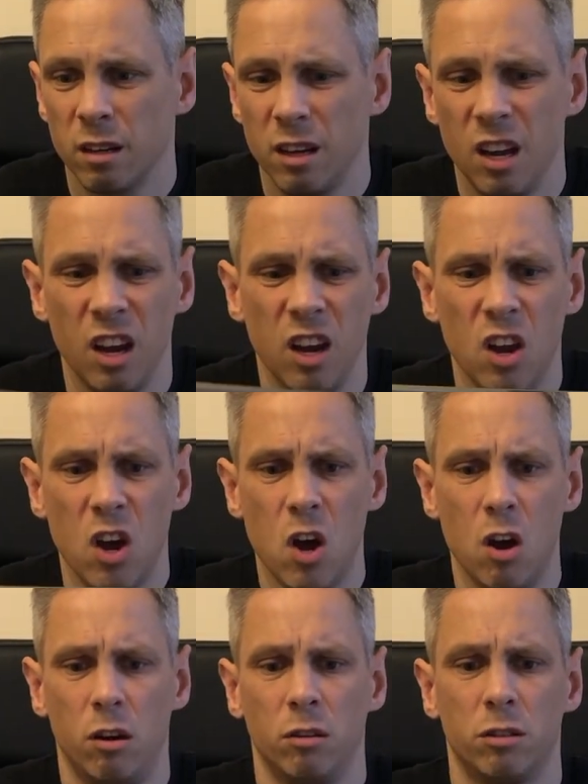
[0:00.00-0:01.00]

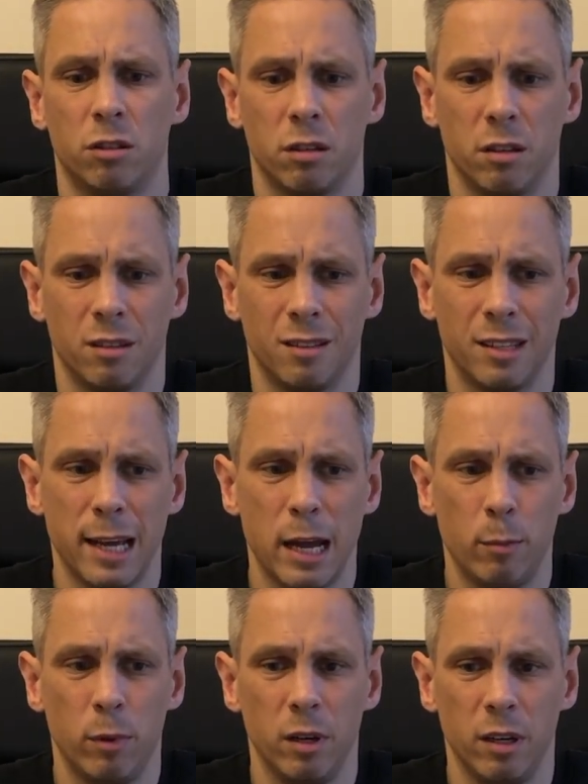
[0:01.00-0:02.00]
large
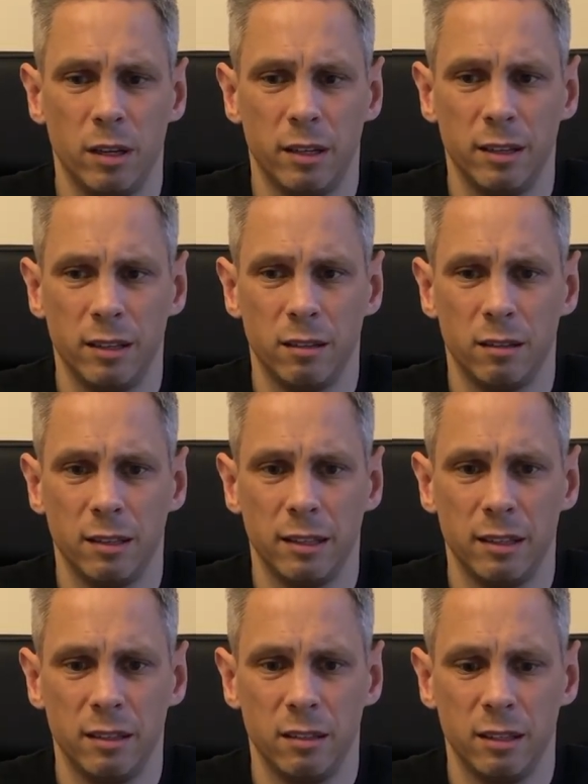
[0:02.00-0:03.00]
tablet.
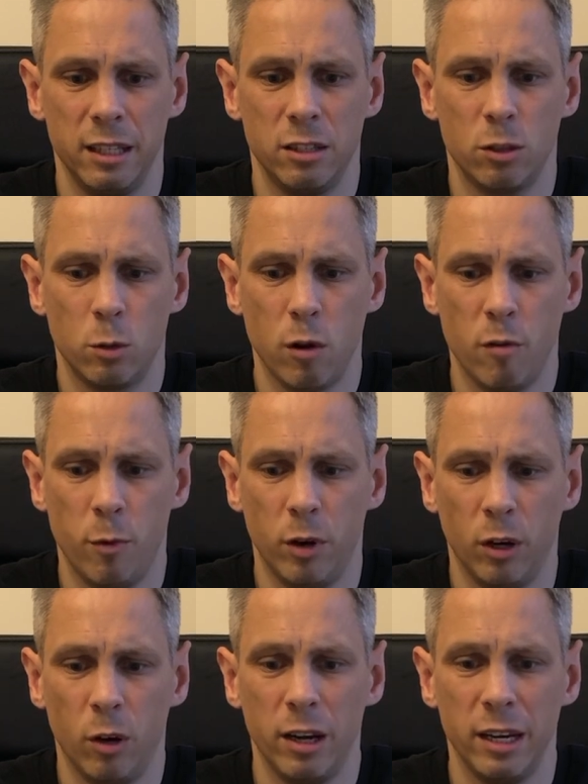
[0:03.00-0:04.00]
Is the
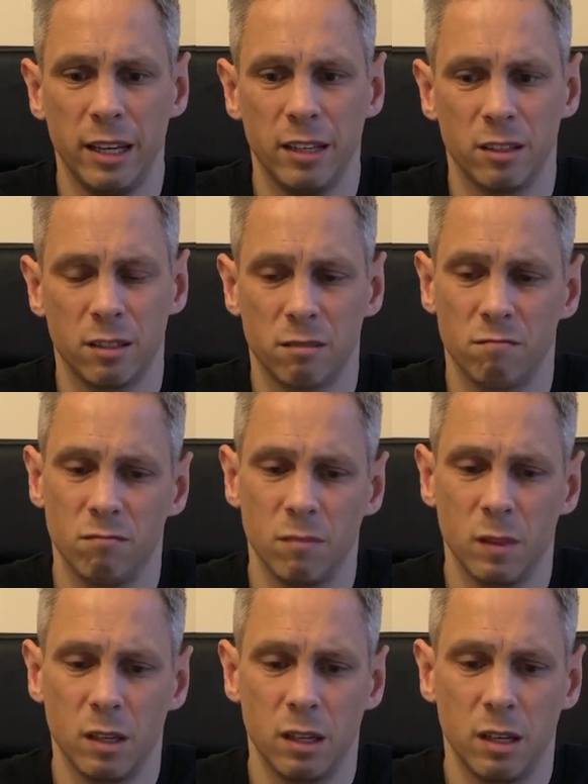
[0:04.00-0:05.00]
12.9-inch
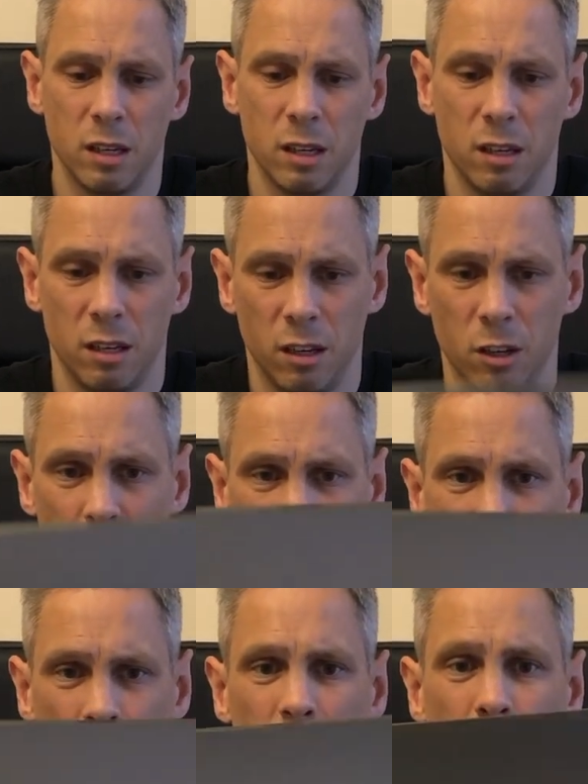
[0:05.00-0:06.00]
a good
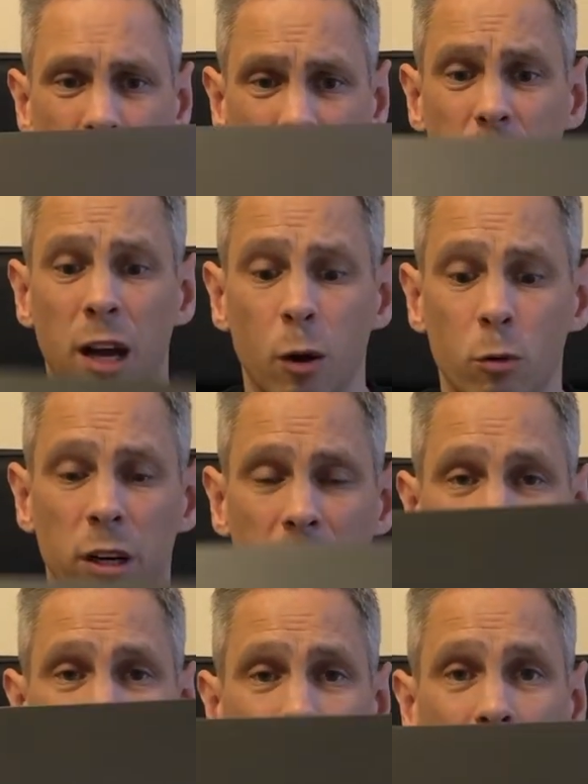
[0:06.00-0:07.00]
tablet? But just holding it
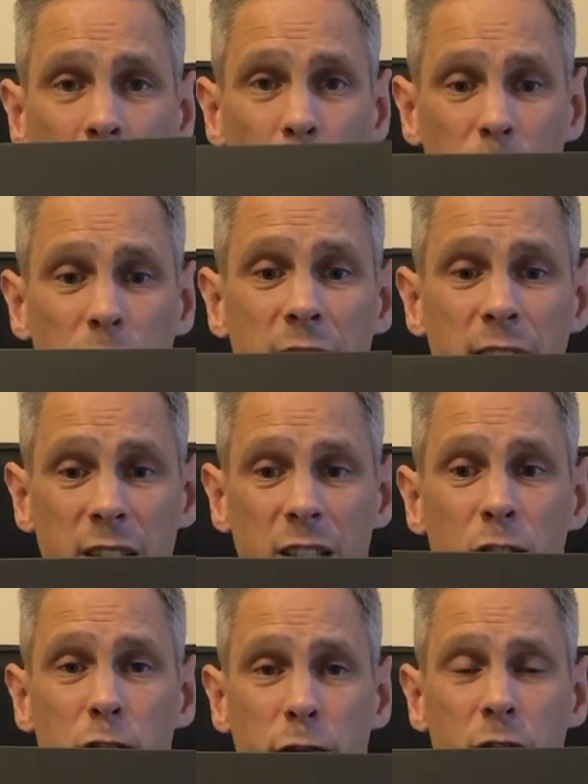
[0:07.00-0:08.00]
in front of my face, it
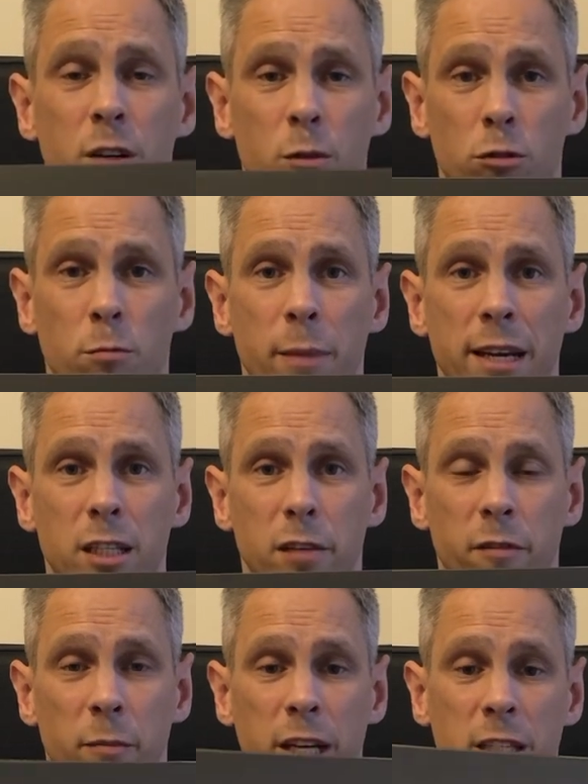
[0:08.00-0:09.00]
just feels massive. It
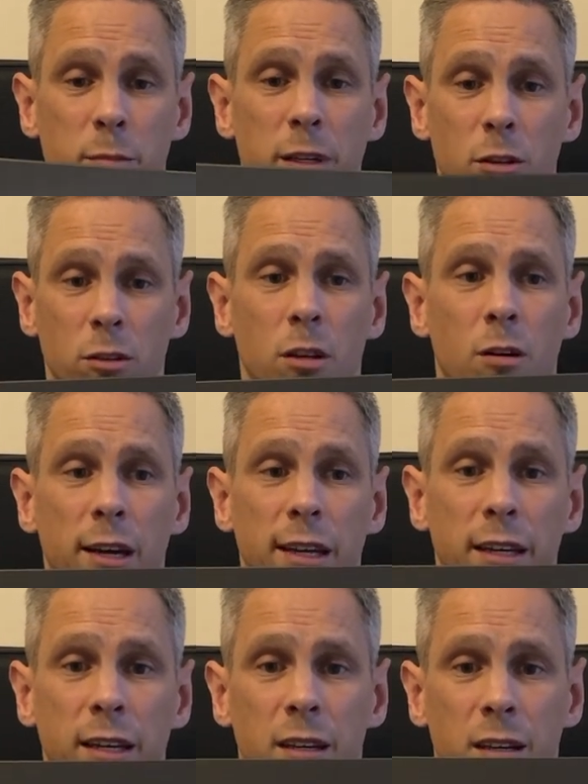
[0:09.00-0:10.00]
makes me look
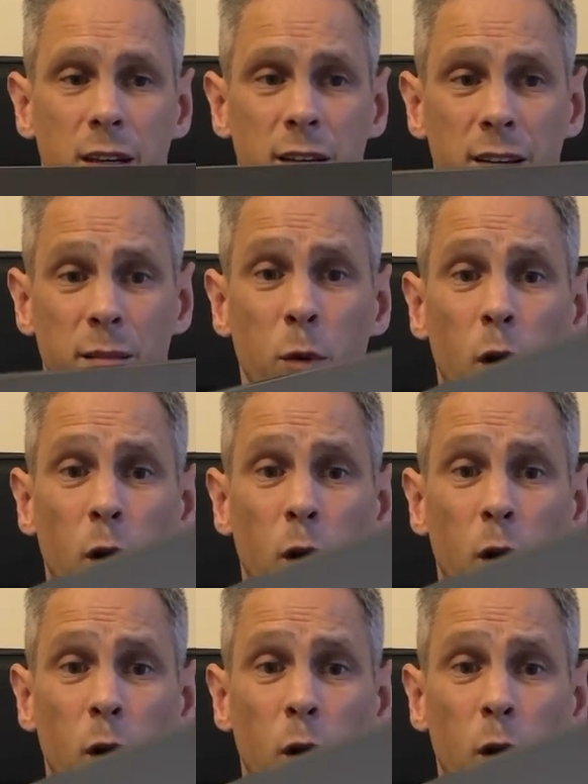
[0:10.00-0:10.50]
tiny, in my